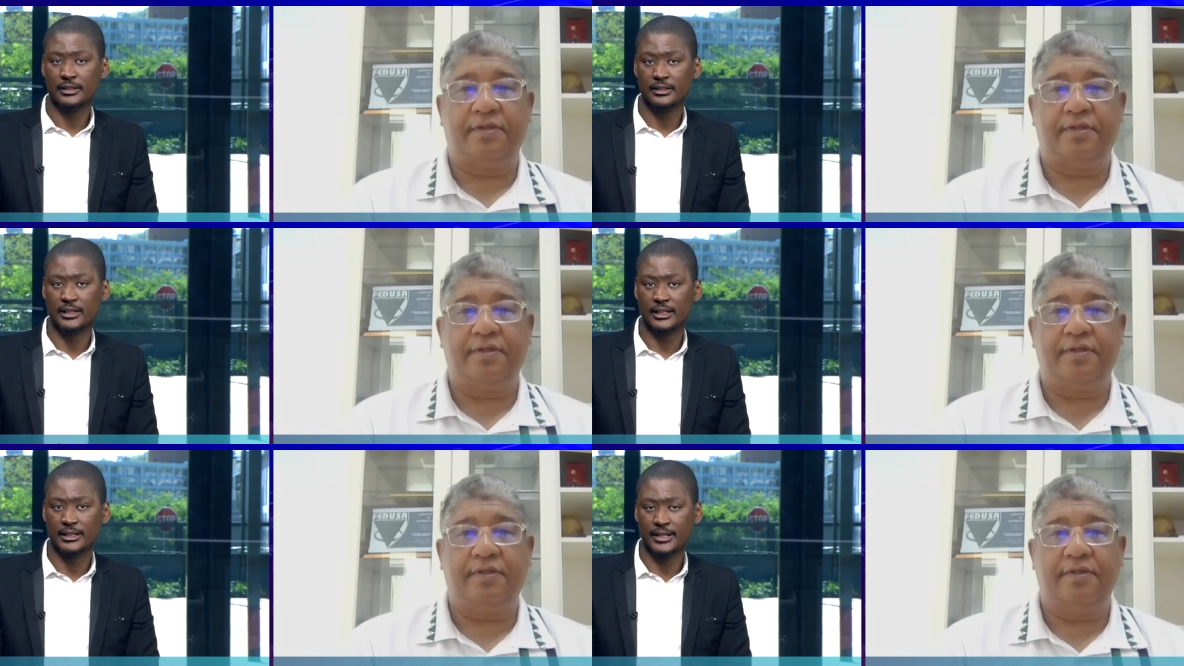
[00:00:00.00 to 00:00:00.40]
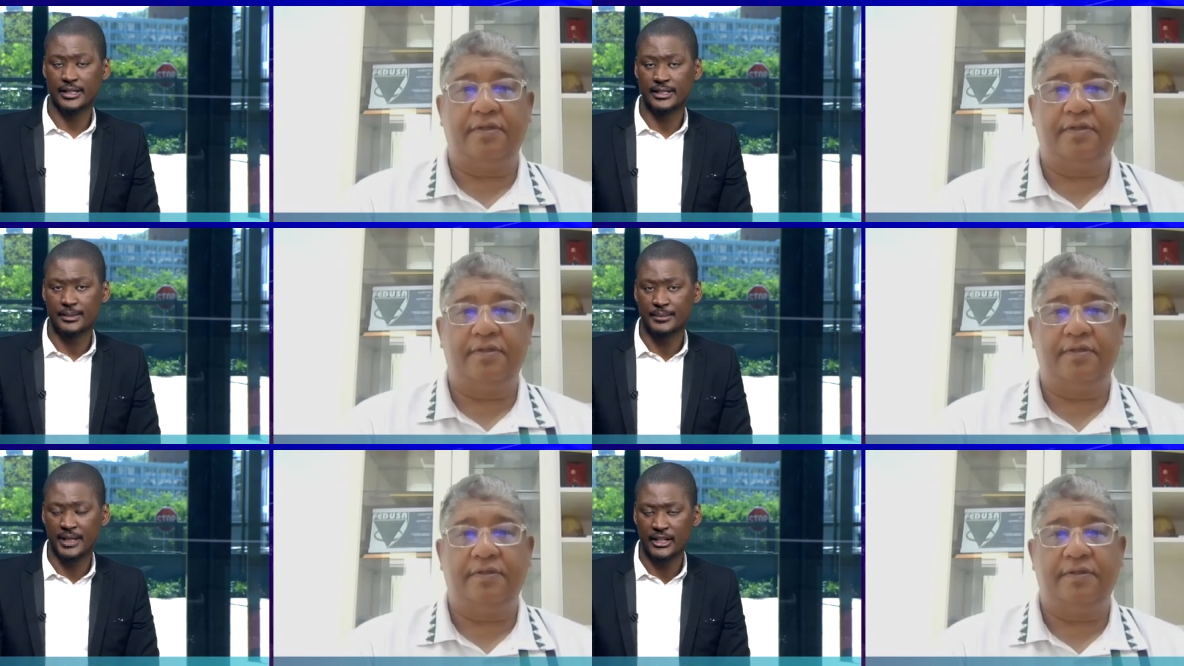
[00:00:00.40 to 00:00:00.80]
Speaker 1: the, the
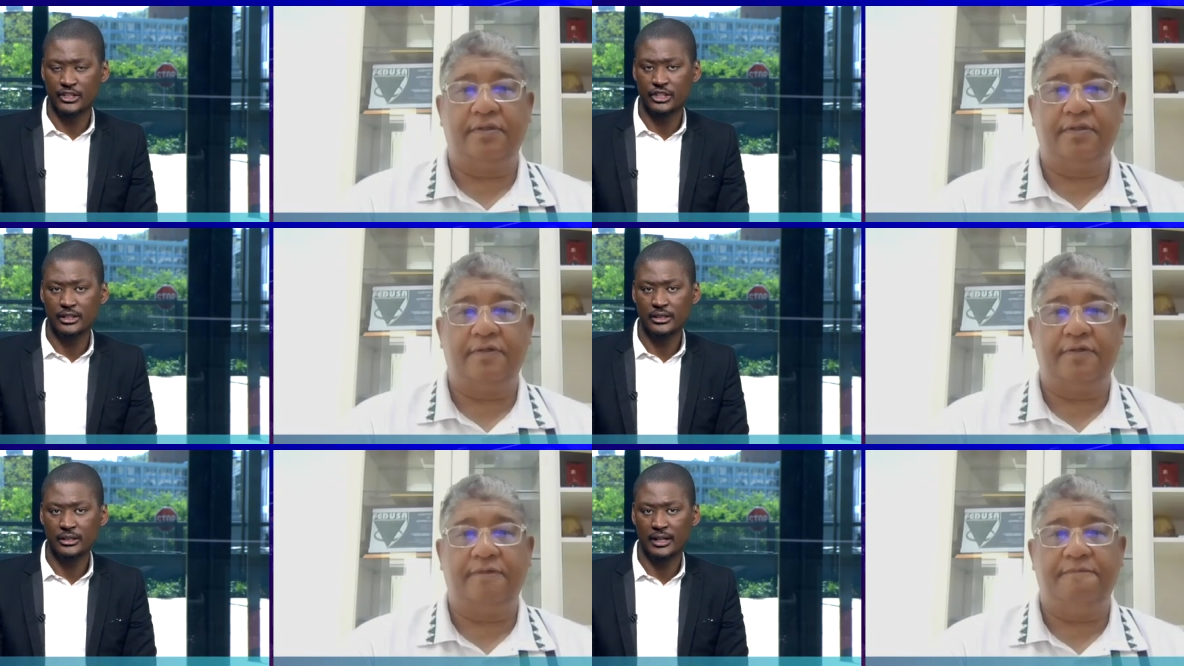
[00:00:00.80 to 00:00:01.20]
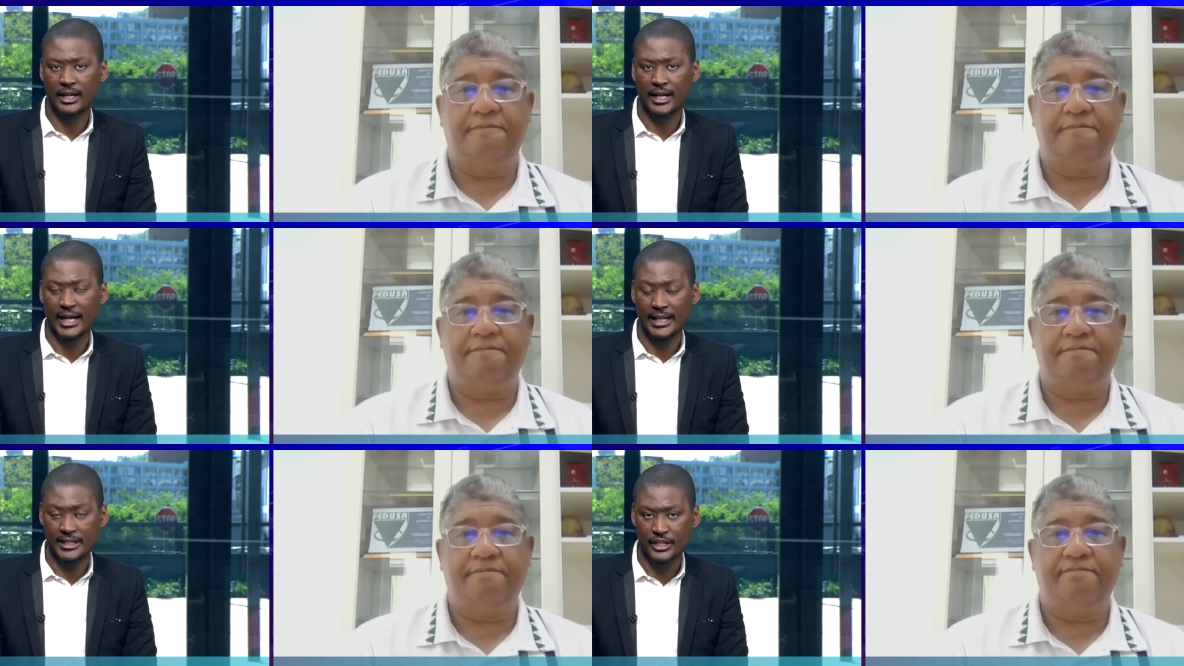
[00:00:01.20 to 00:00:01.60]
intimidation uh,
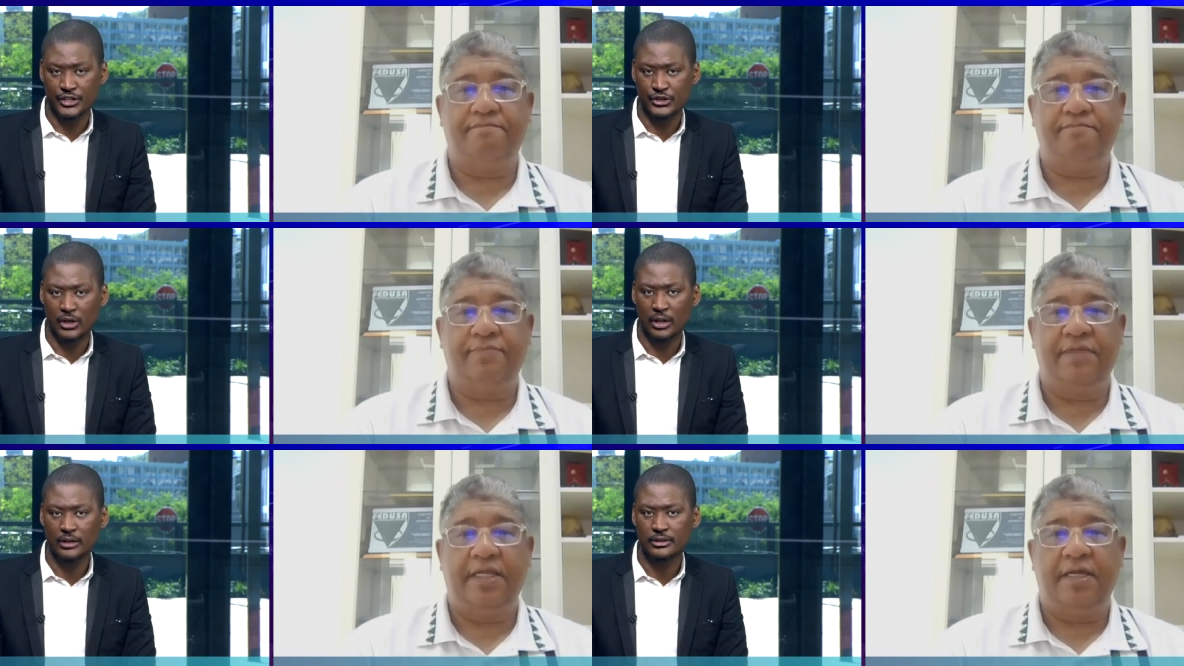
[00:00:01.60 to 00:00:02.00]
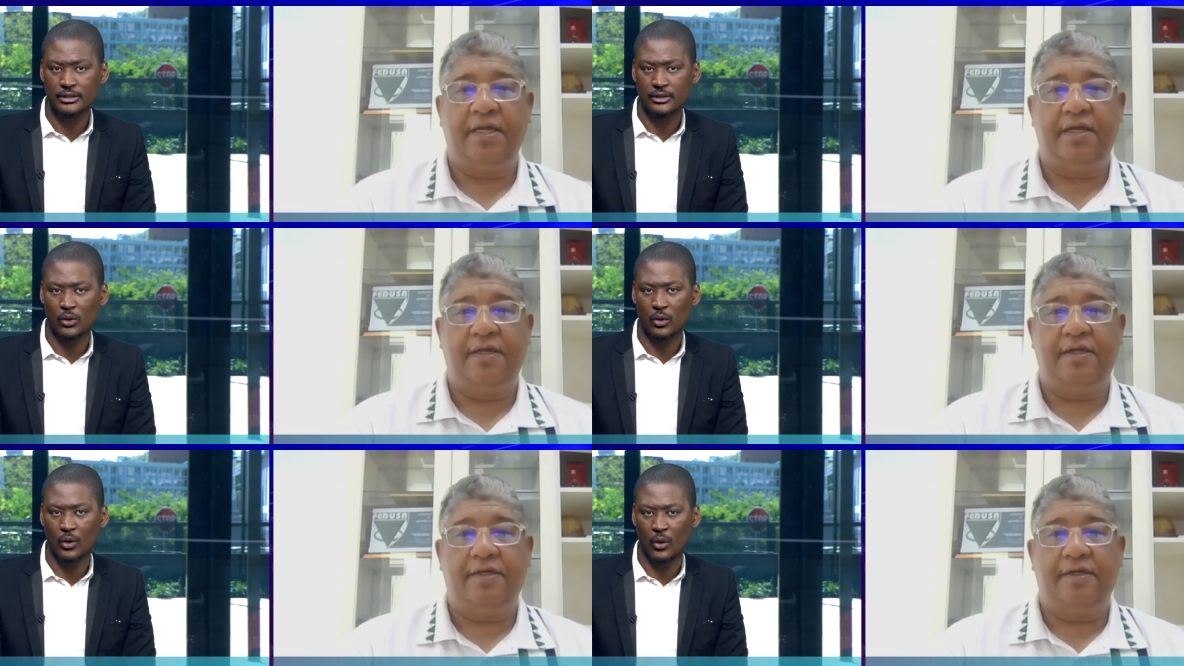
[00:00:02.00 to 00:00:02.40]
and the
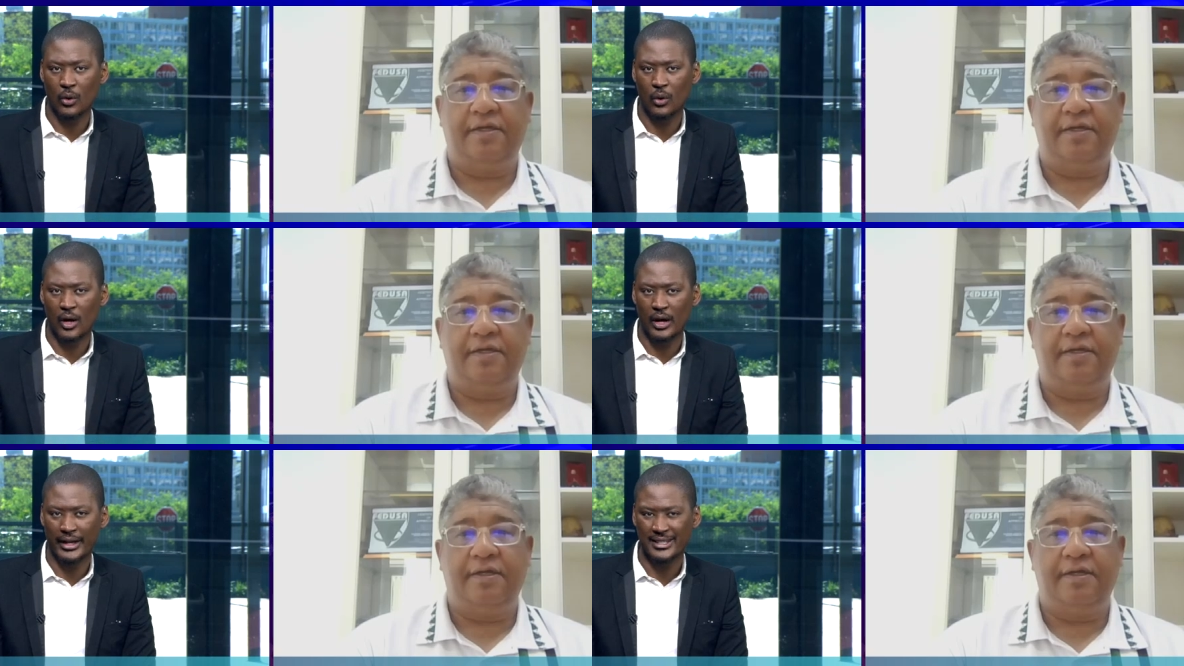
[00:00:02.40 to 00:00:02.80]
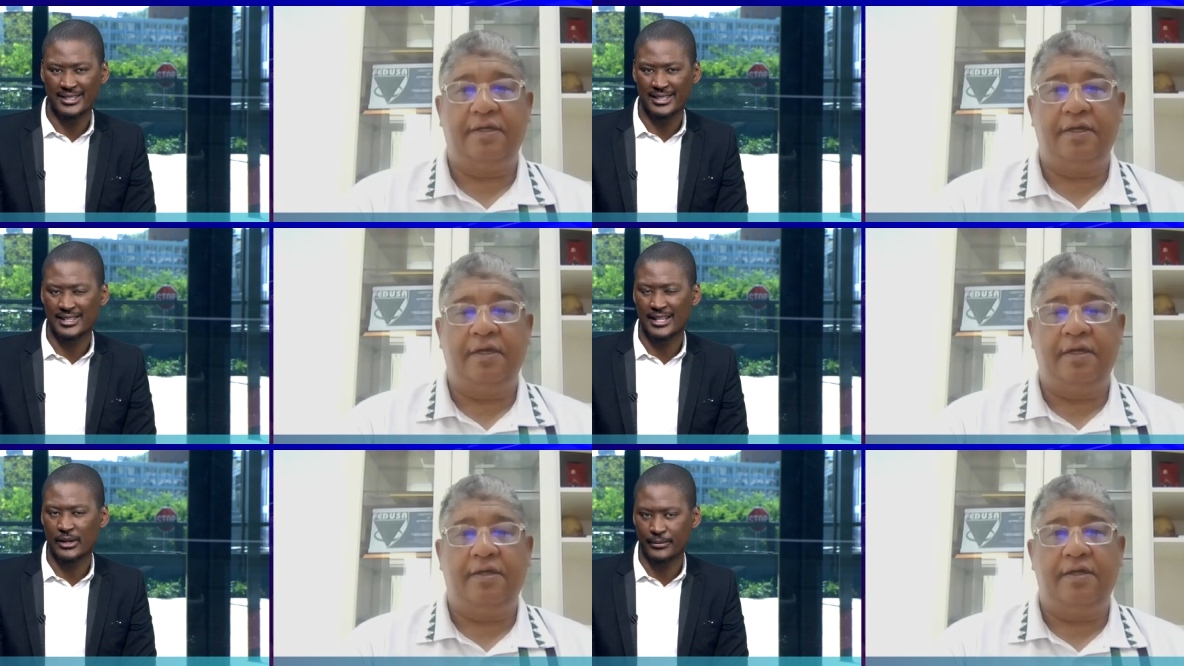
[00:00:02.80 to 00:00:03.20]
assault, or, or is
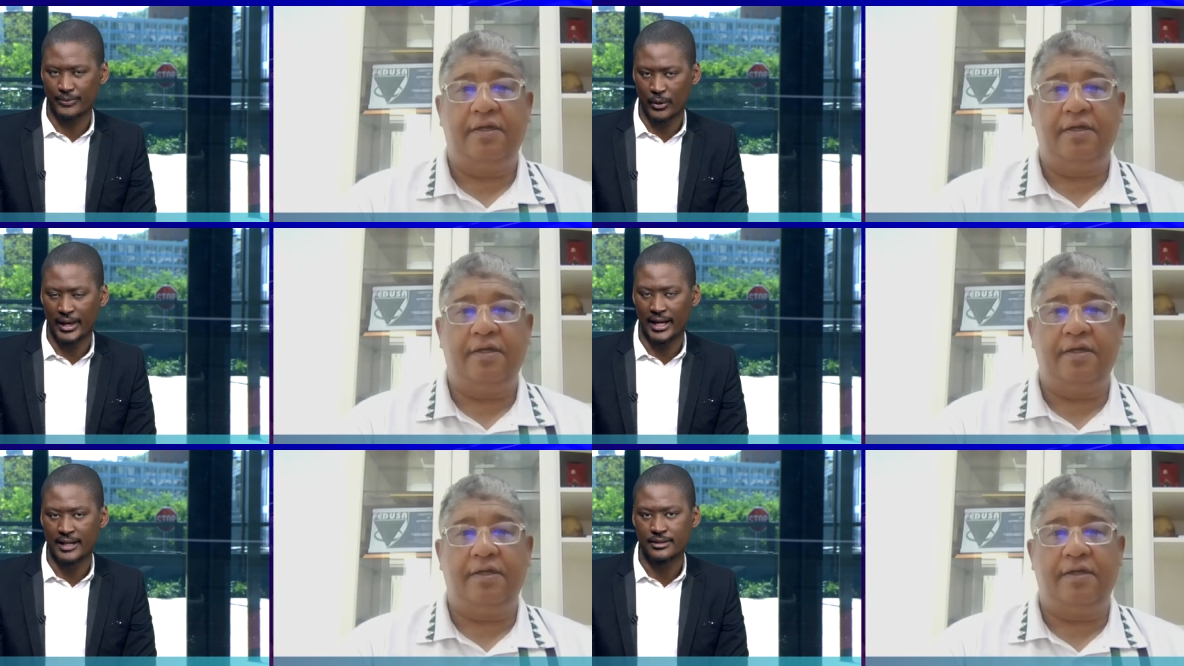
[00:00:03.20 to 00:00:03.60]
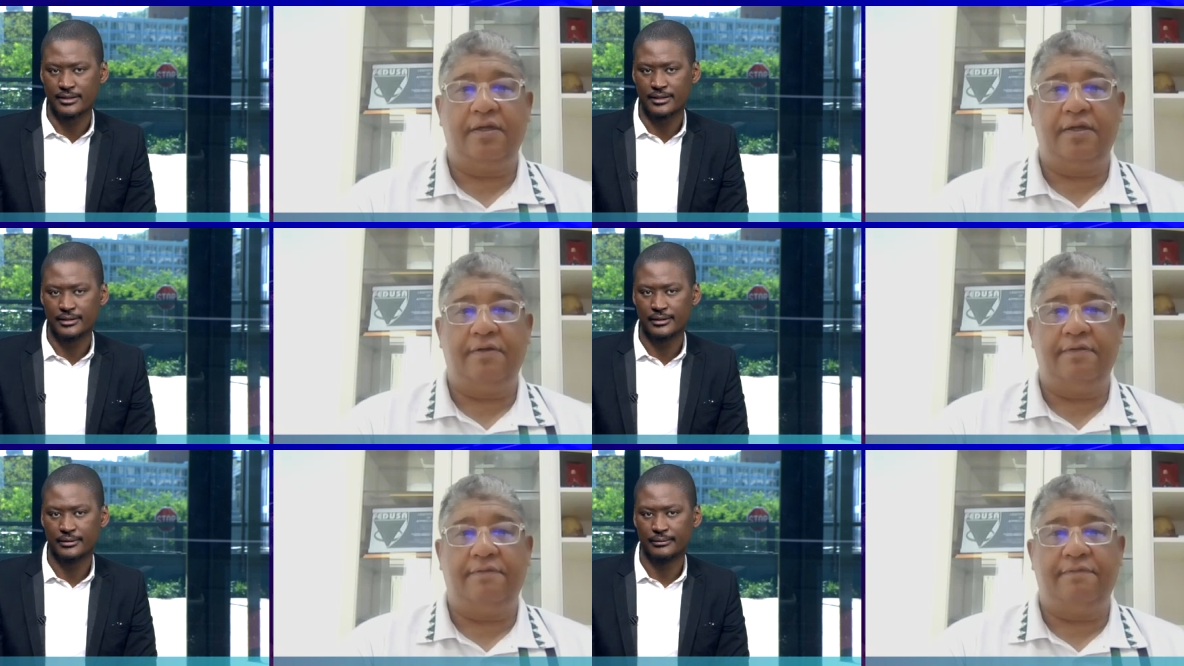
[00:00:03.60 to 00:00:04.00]
this out of your
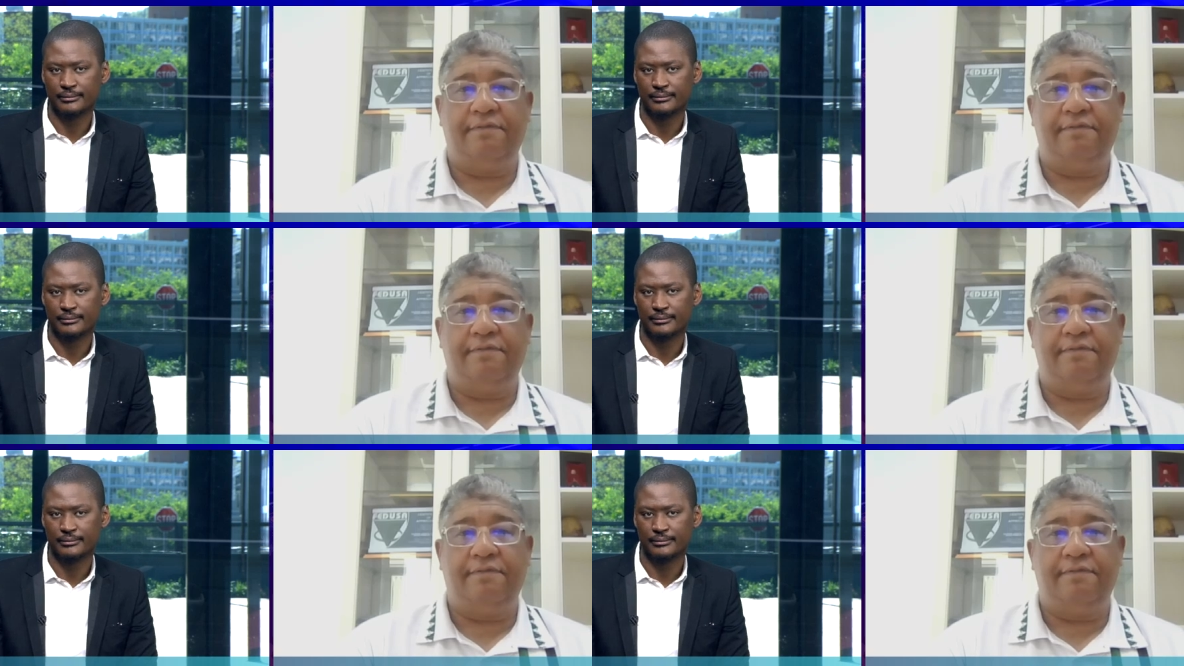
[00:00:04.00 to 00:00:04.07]
hands?